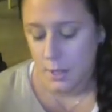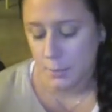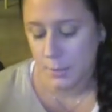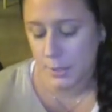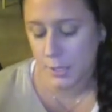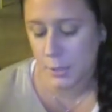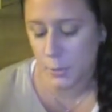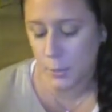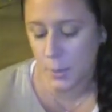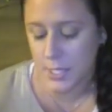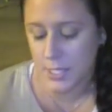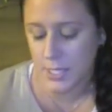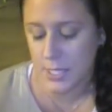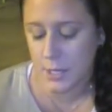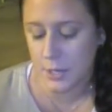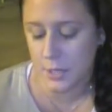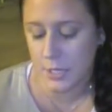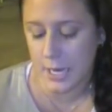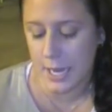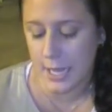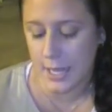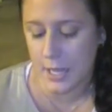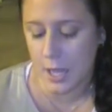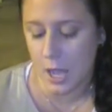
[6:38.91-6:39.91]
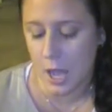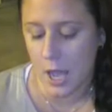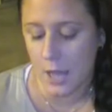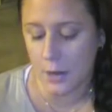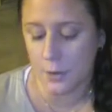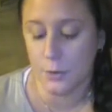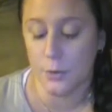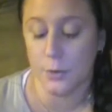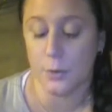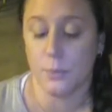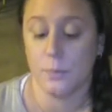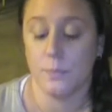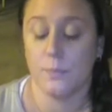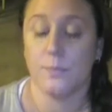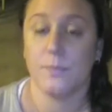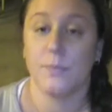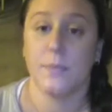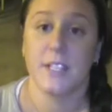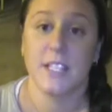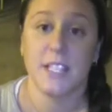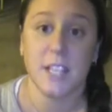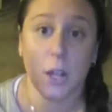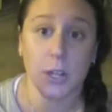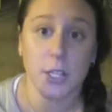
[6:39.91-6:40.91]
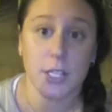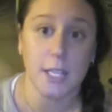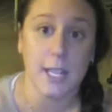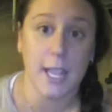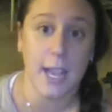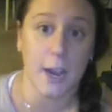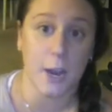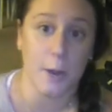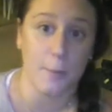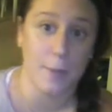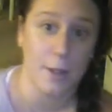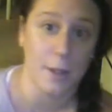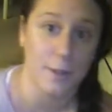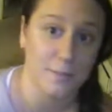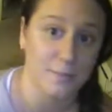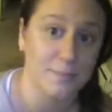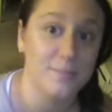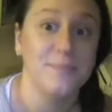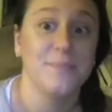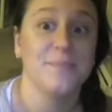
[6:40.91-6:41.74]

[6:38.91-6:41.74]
But the ones here that I got, ooh, salted caramel.